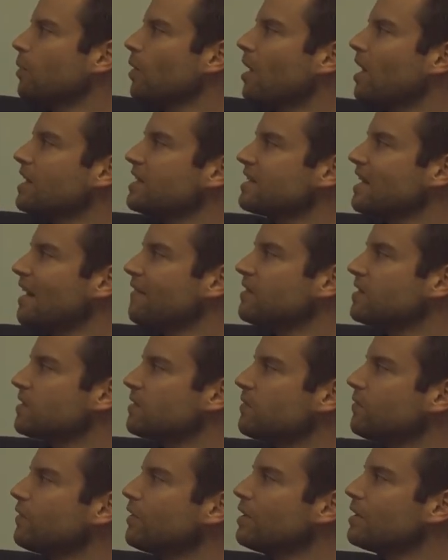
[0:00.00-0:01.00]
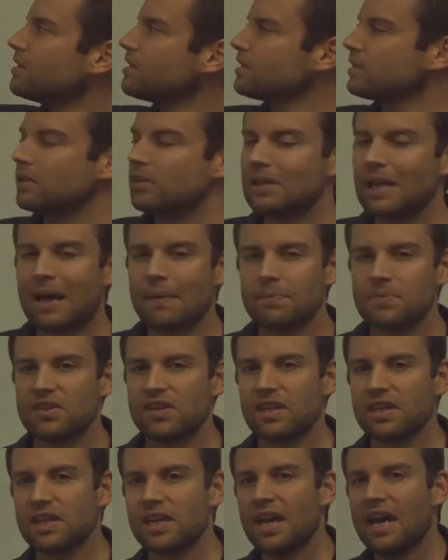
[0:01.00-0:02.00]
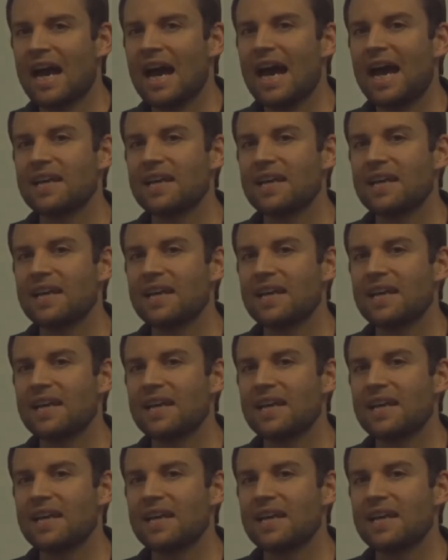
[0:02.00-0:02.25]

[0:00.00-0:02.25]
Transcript: price have its first little uptick.